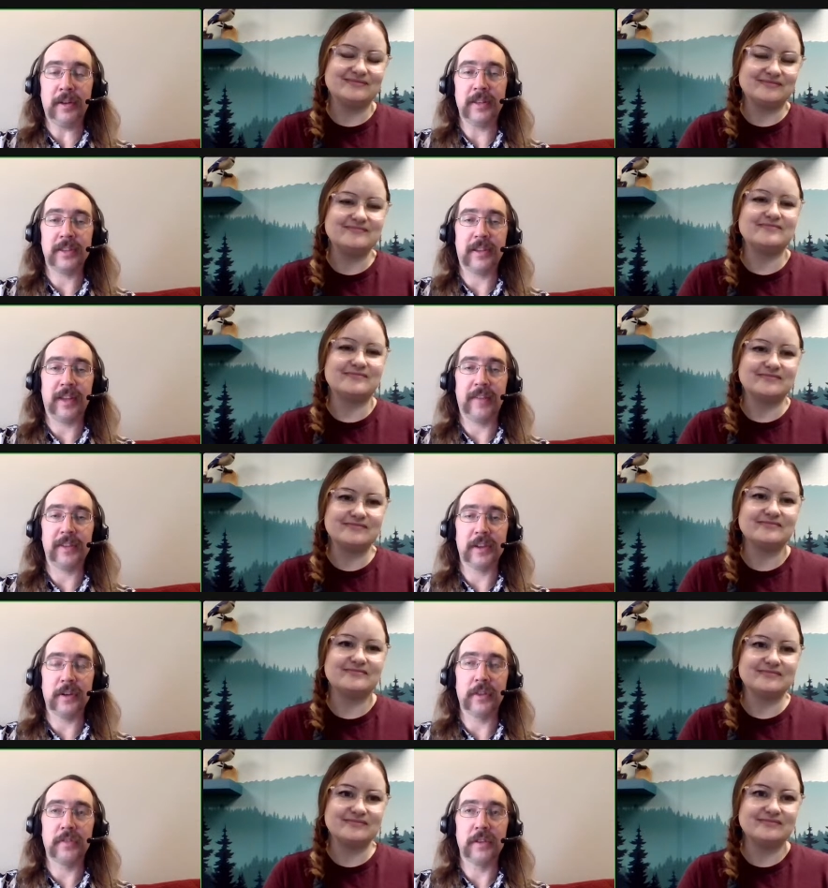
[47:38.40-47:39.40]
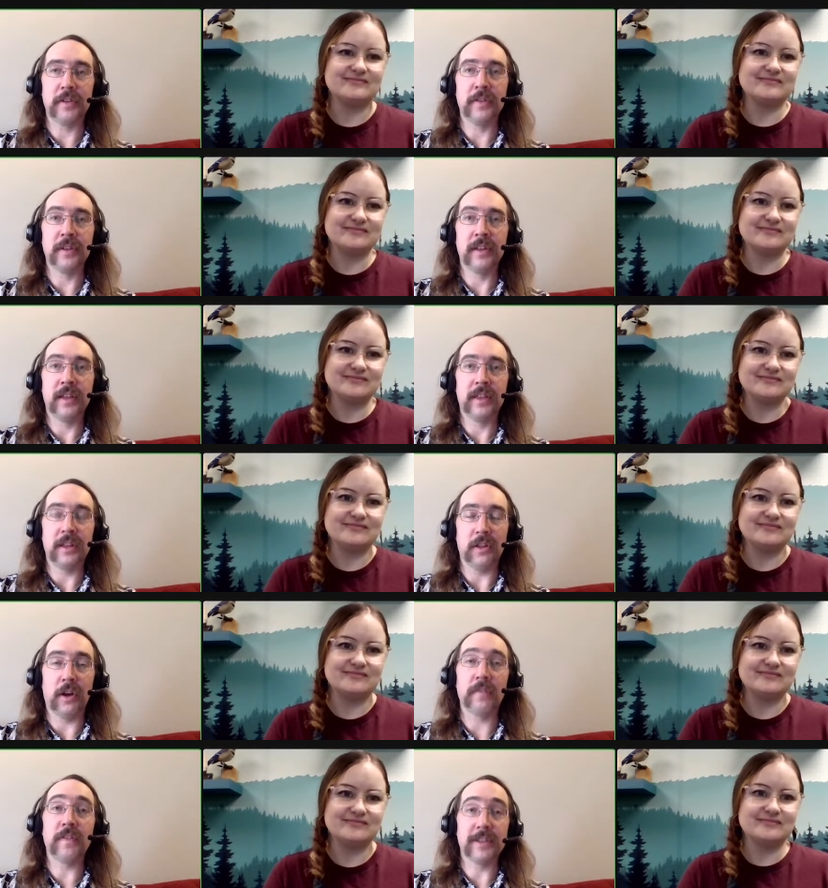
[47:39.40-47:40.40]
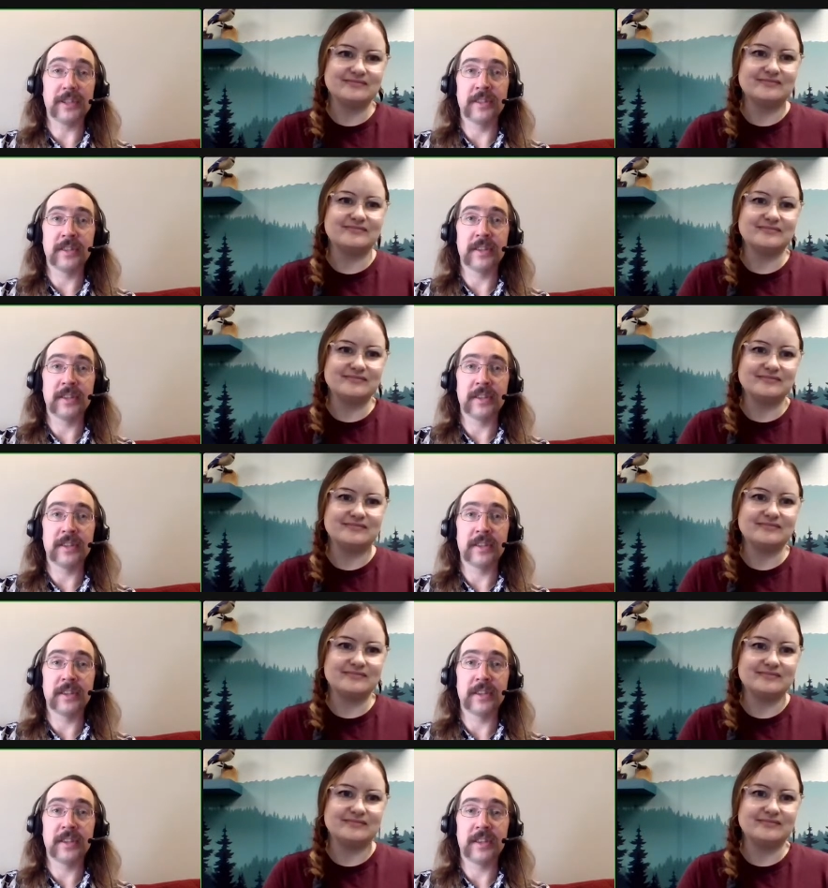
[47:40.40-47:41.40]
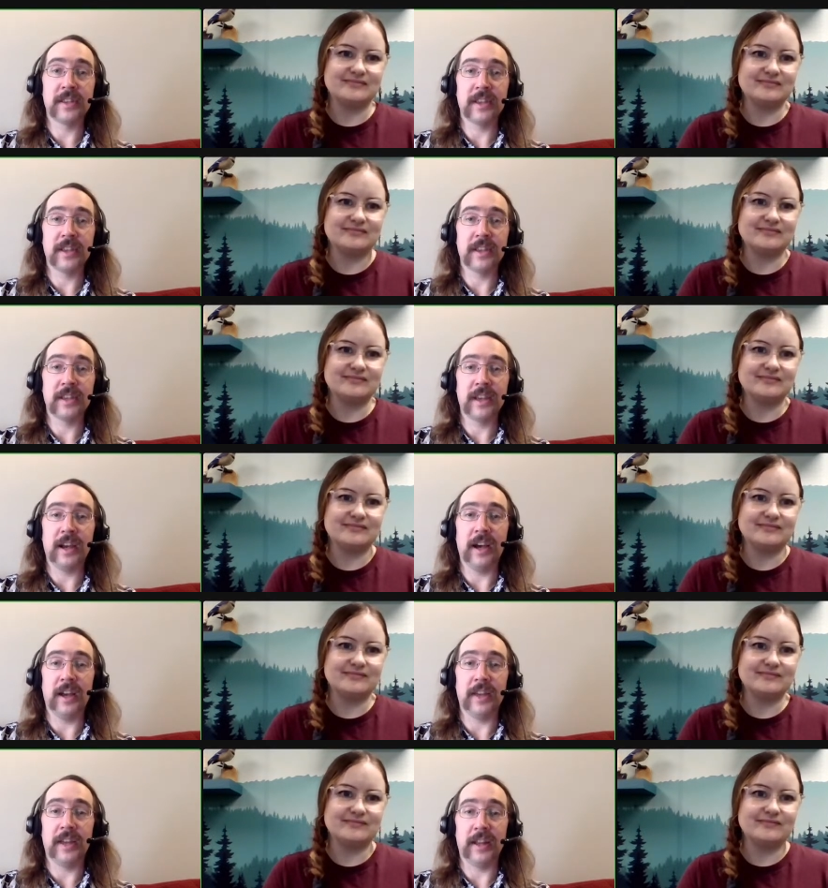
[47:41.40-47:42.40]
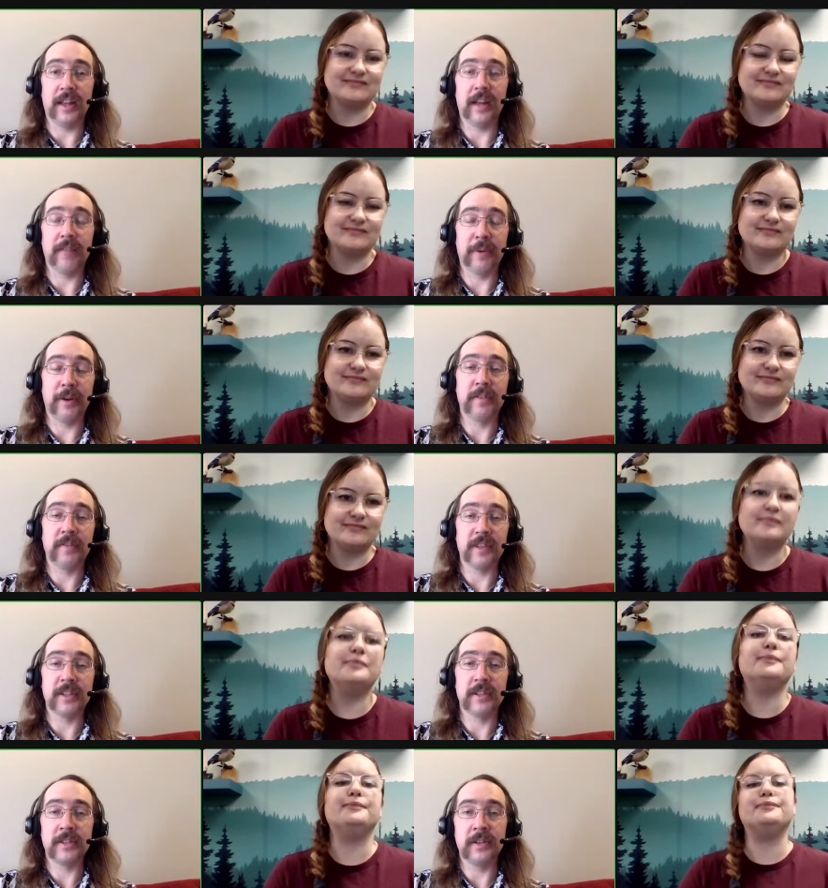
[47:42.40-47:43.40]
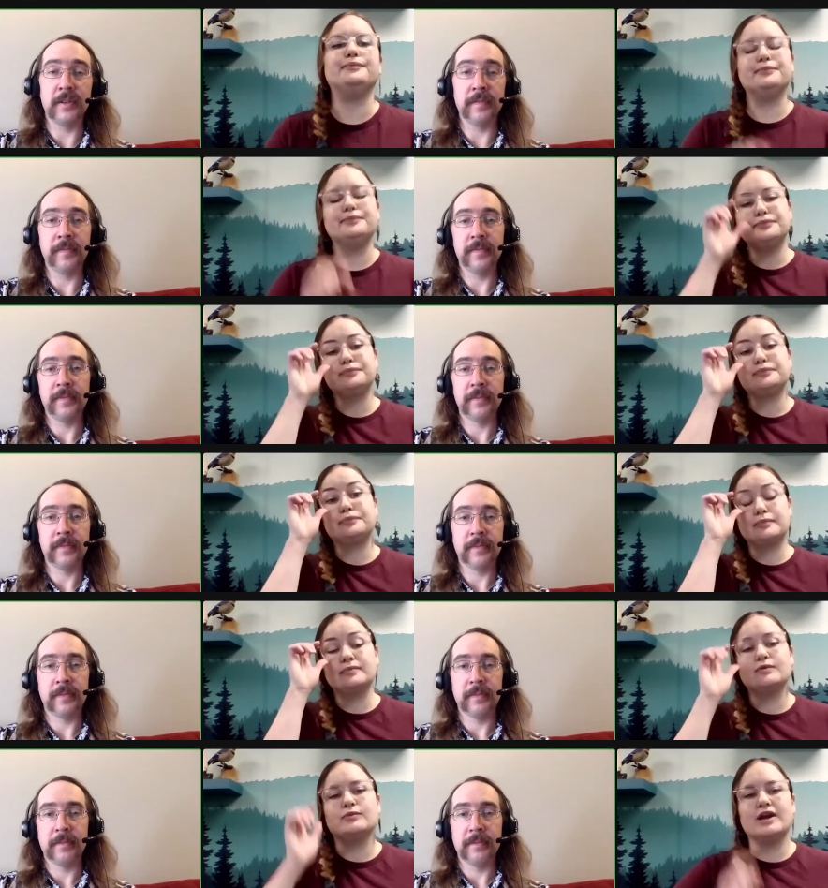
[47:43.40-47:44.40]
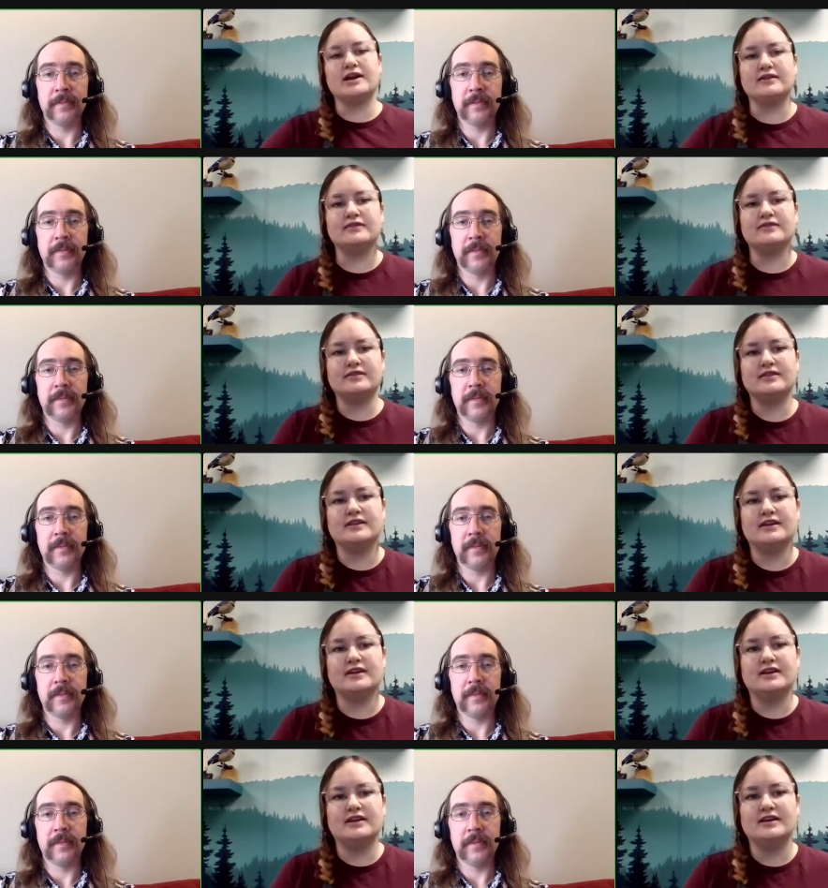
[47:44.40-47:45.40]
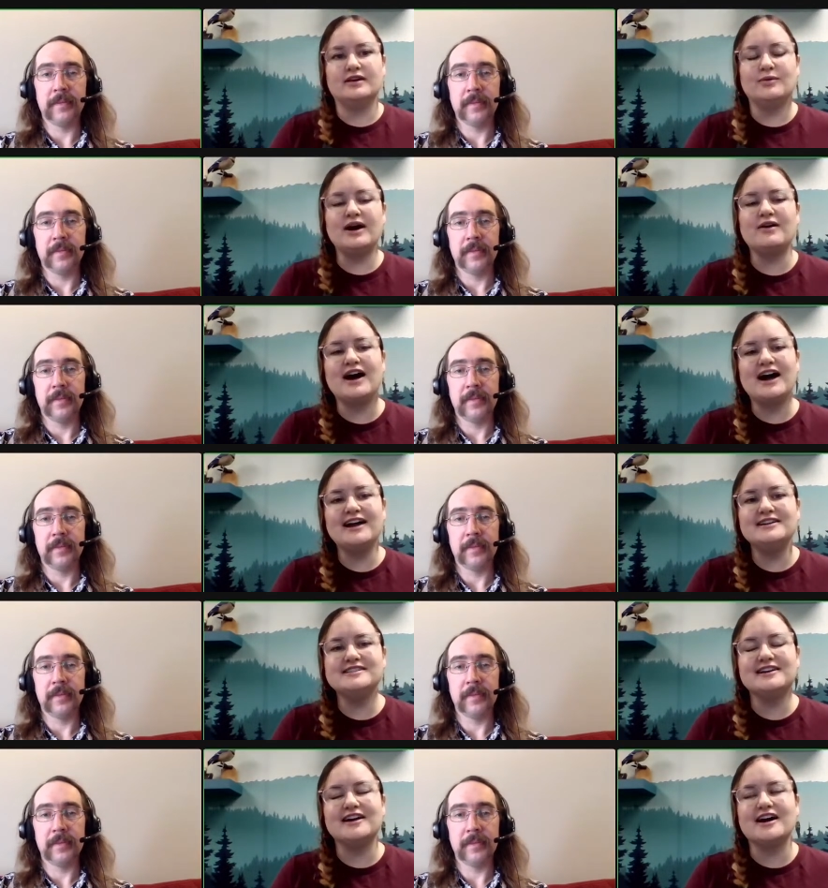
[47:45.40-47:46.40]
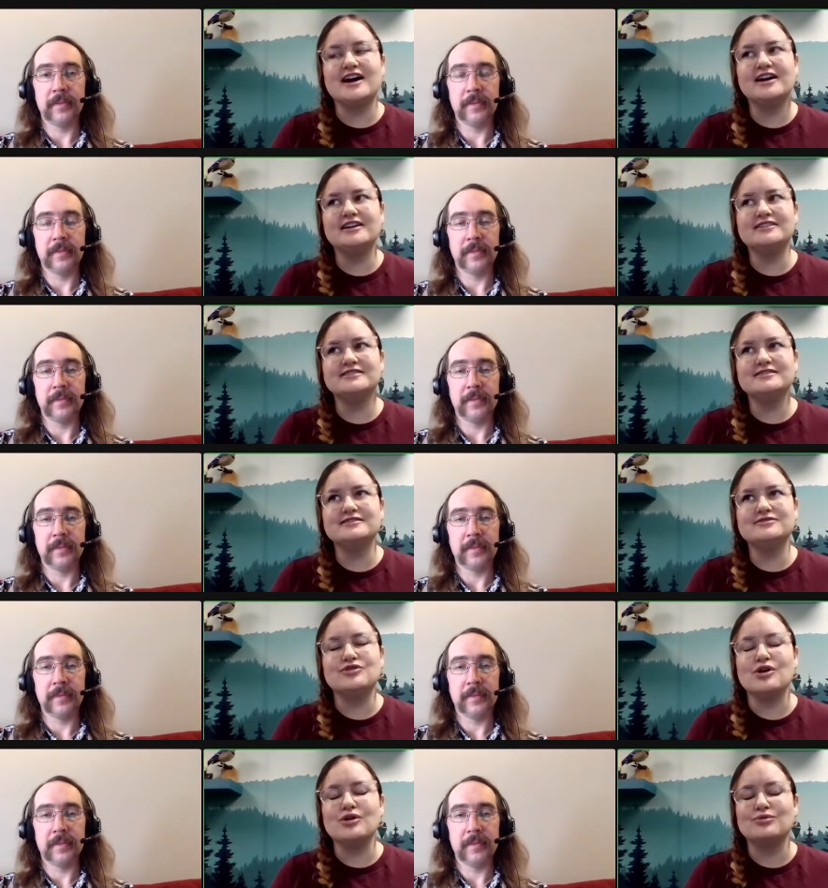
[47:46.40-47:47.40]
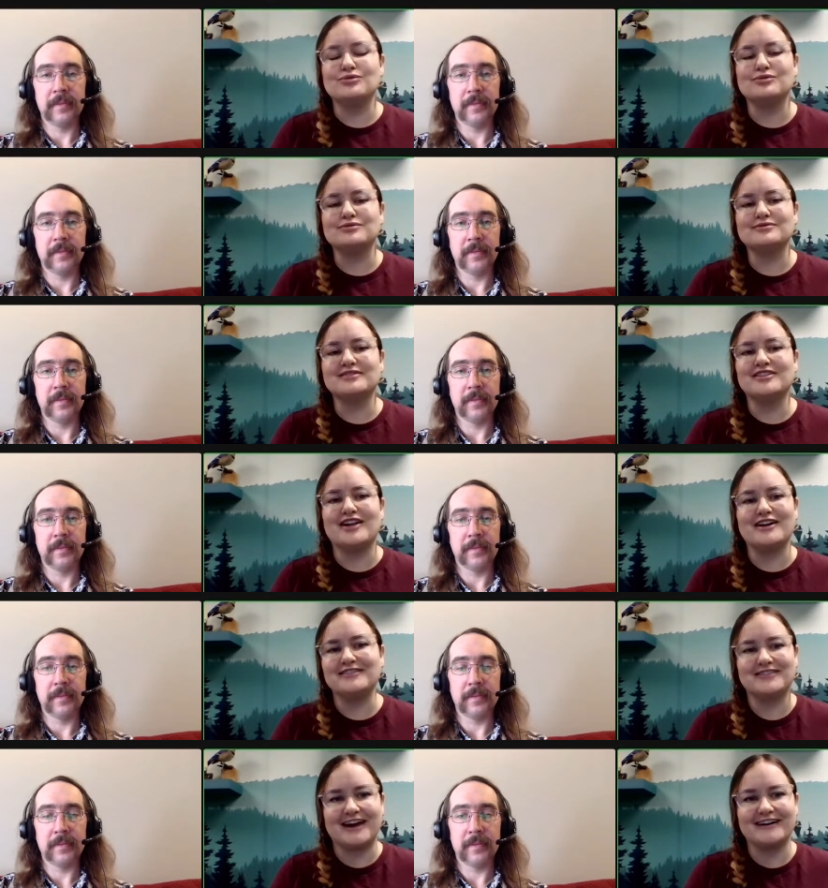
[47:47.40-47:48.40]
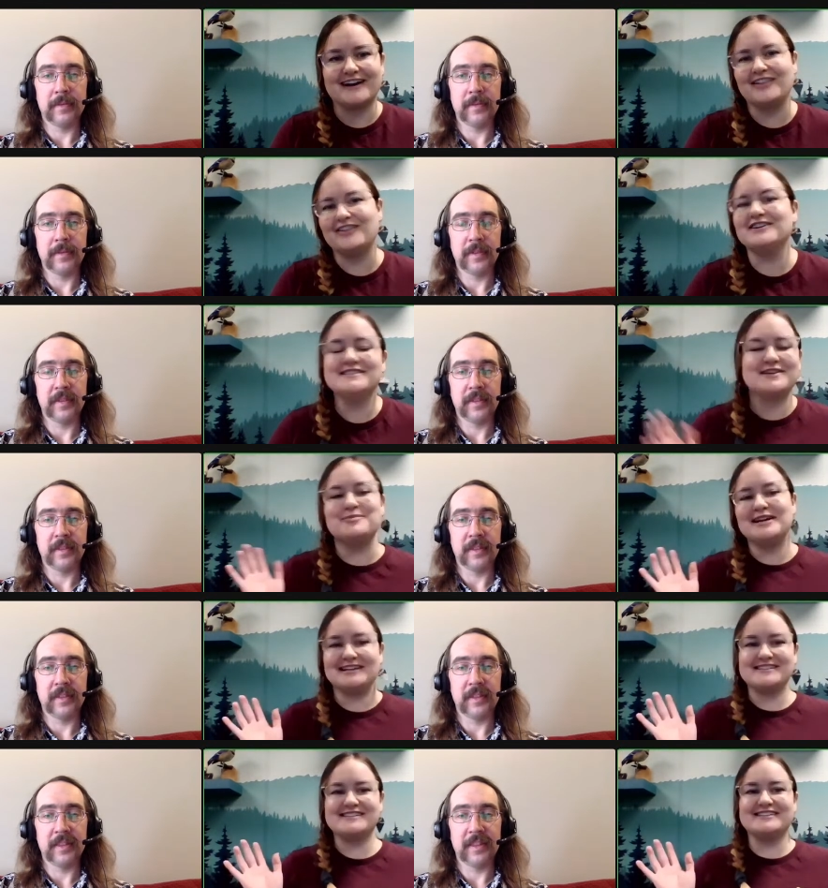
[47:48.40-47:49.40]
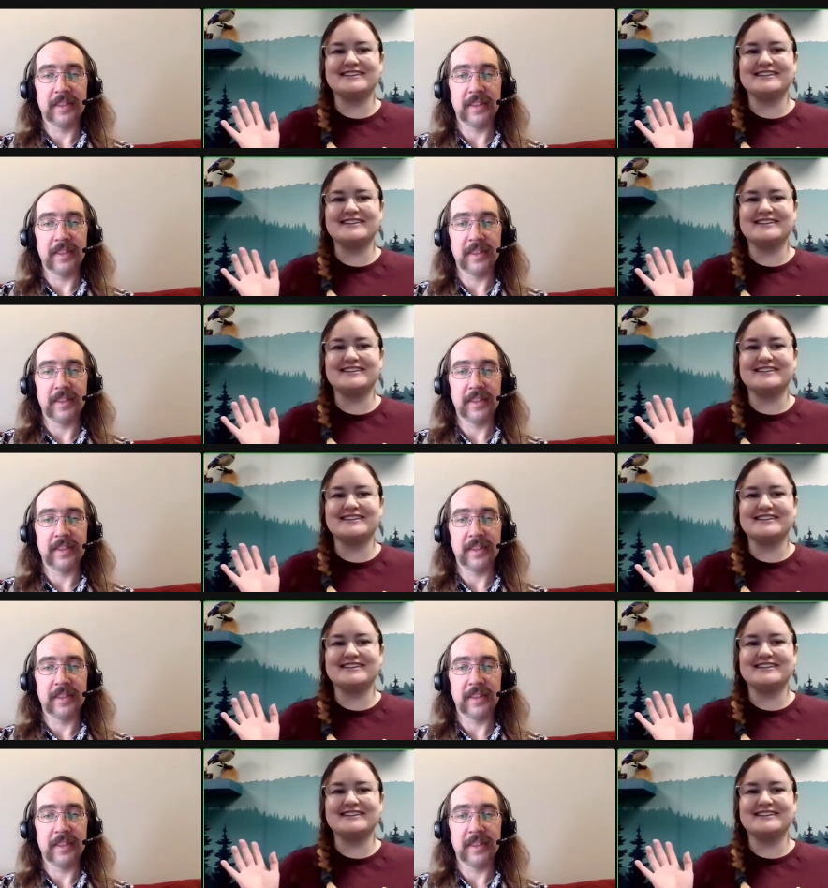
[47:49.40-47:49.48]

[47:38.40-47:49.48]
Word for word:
Speaker 1: necessarily have to go through the larval stages uh, that a lot of bony fishes do.
Speaker 2: Right. Wow, I did not know a lot of that. I learned so much.